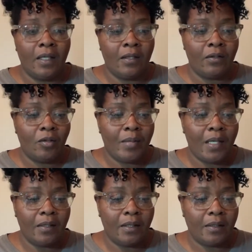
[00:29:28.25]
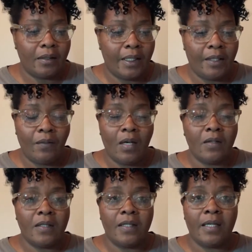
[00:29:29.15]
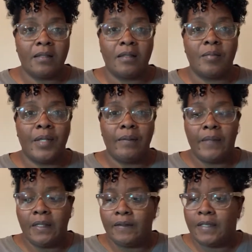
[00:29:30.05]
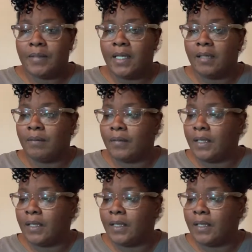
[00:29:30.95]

I don't know about anywhere else in Texas, but it seems like in,